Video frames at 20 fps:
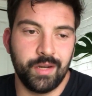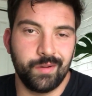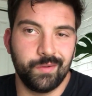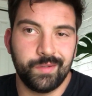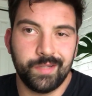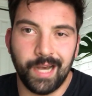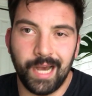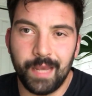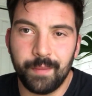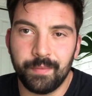
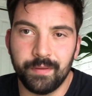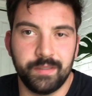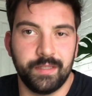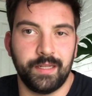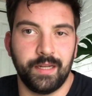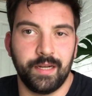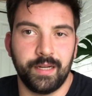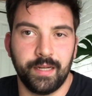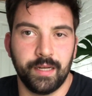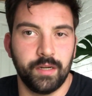type? Is it
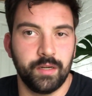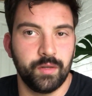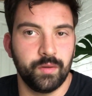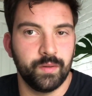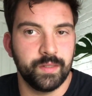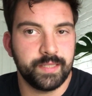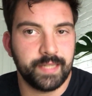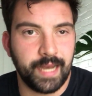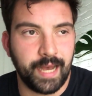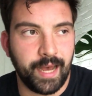going to get a new
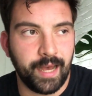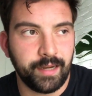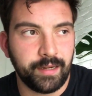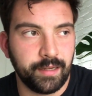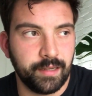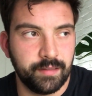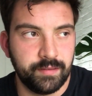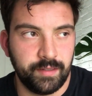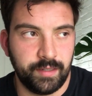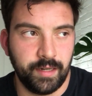attack?
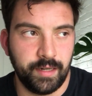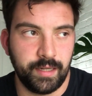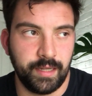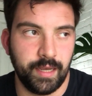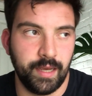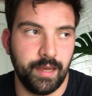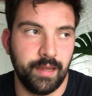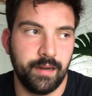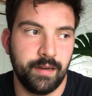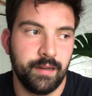Is it going to
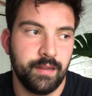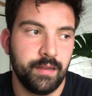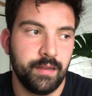get?